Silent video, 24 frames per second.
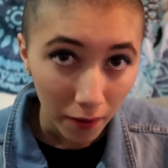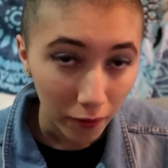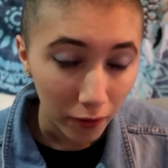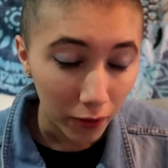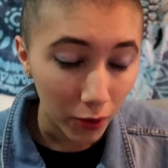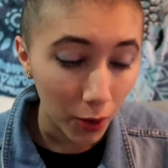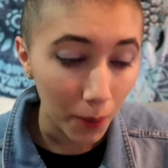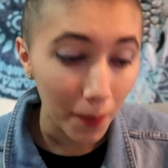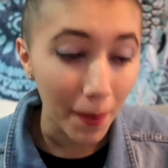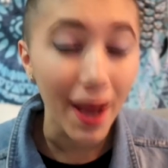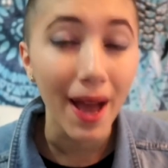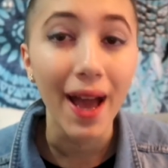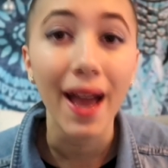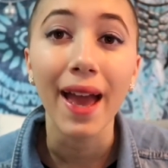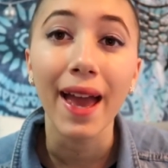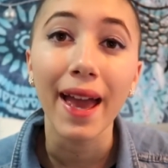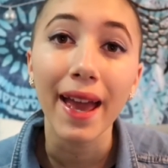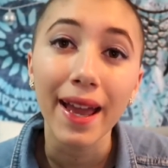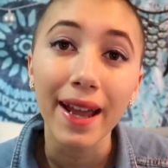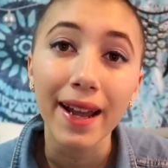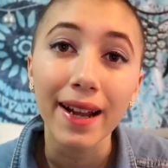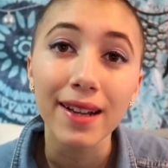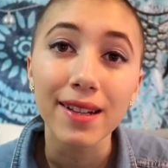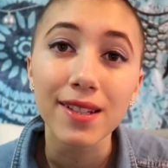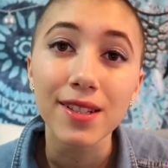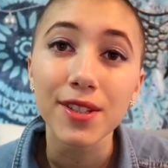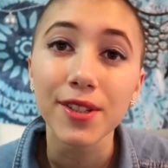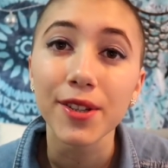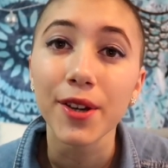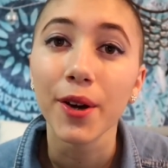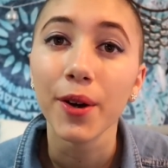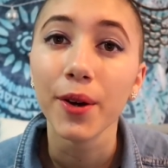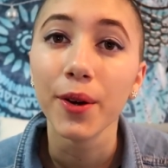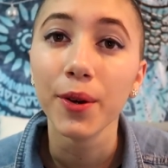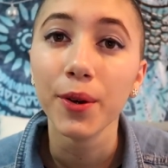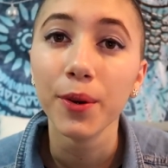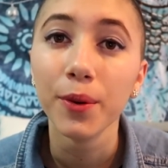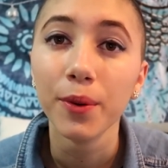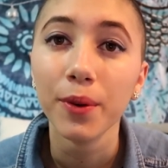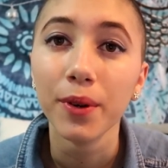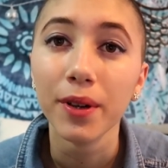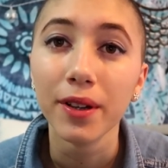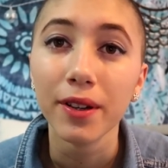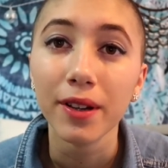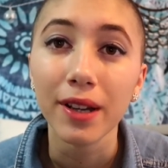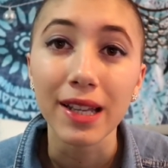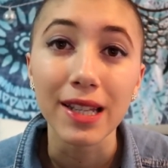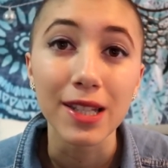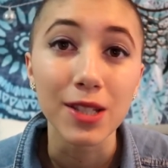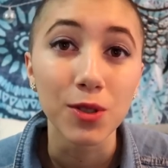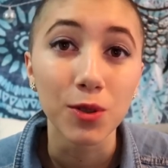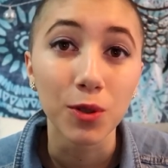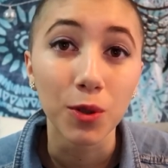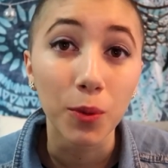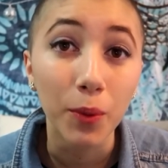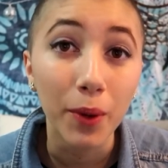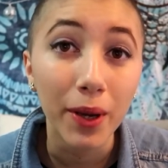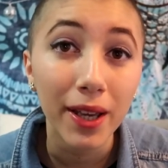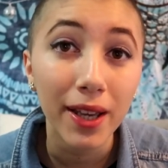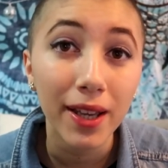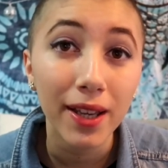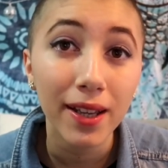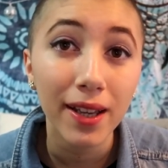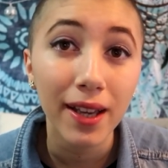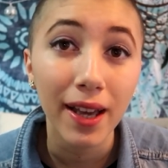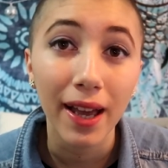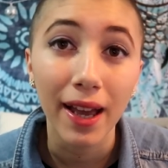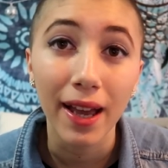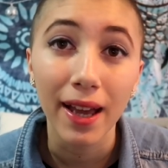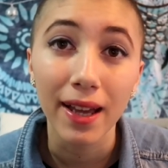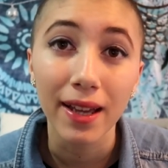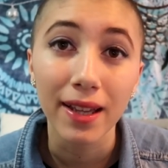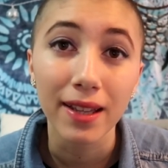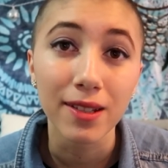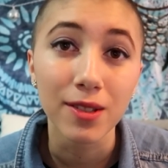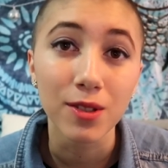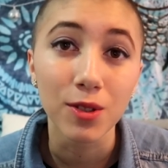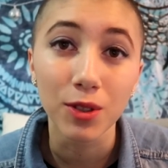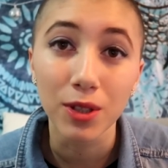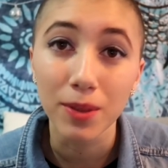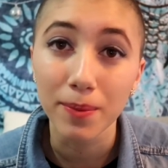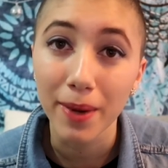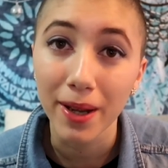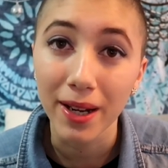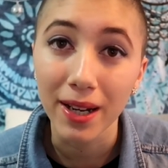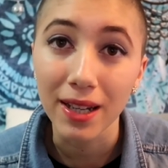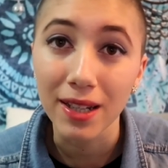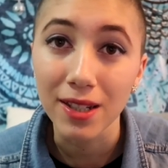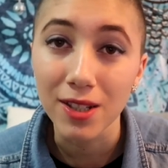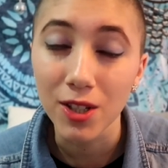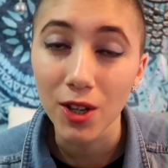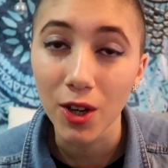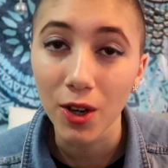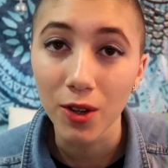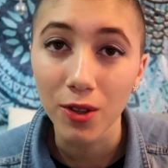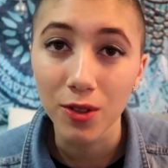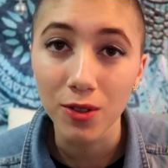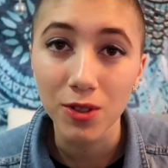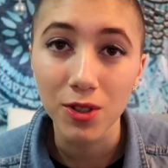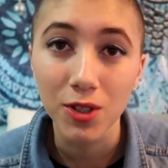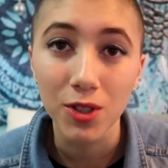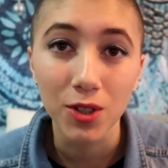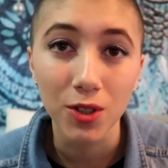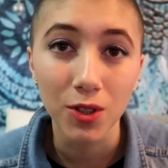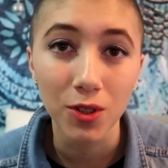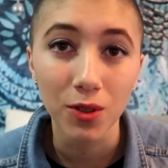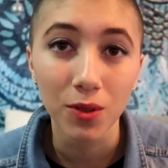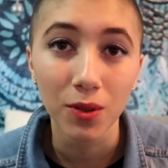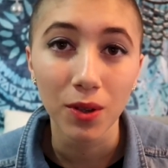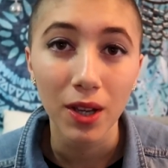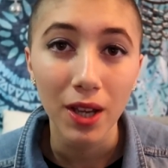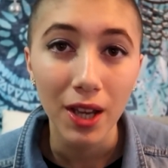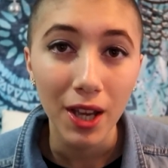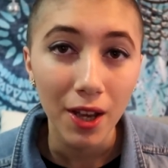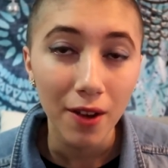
for my hair to go into a wig and all the money to go to